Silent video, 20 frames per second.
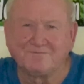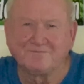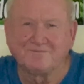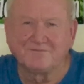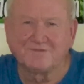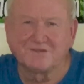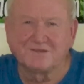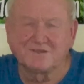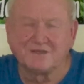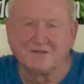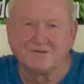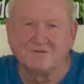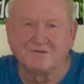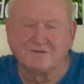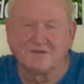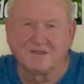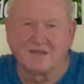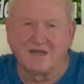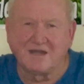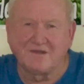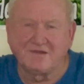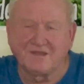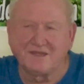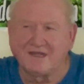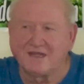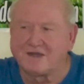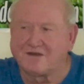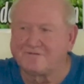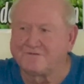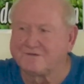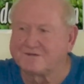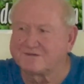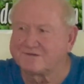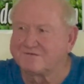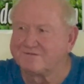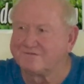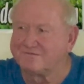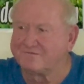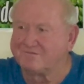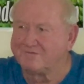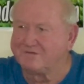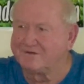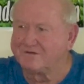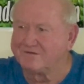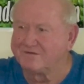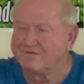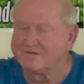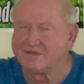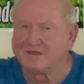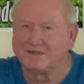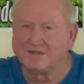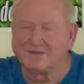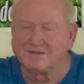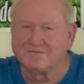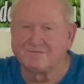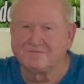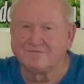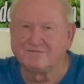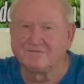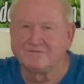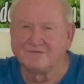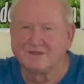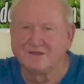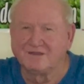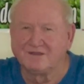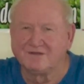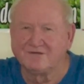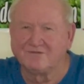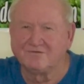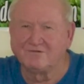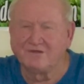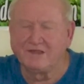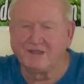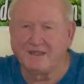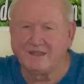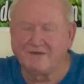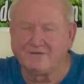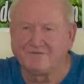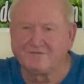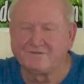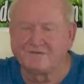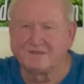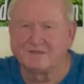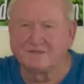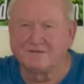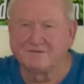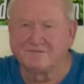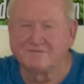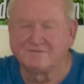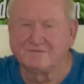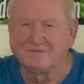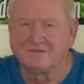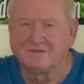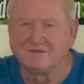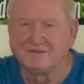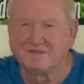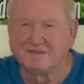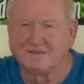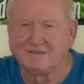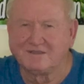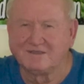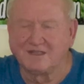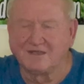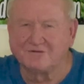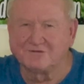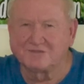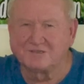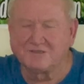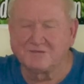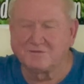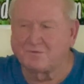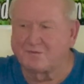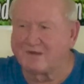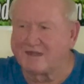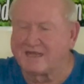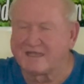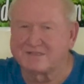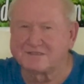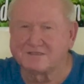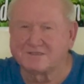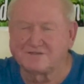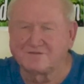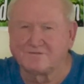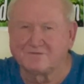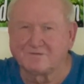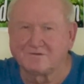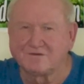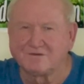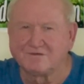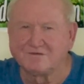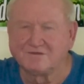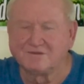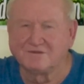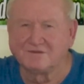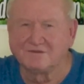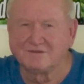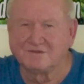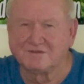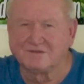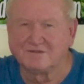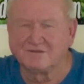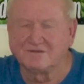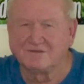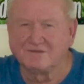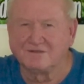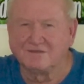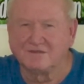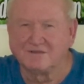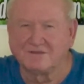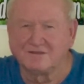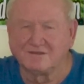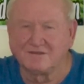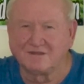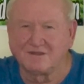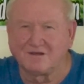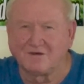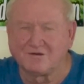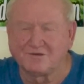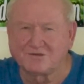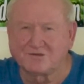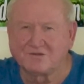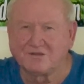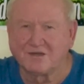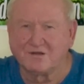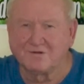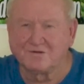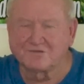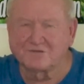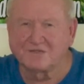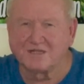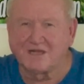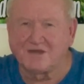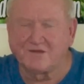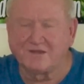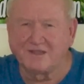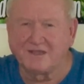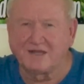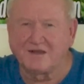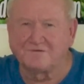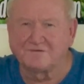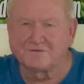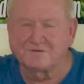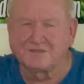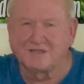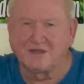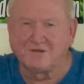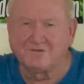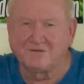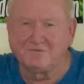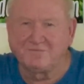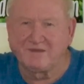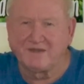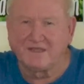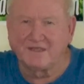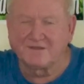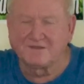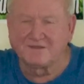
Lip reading: So call the office. We have wholesale prices for large growers, call the office, talk to Beth,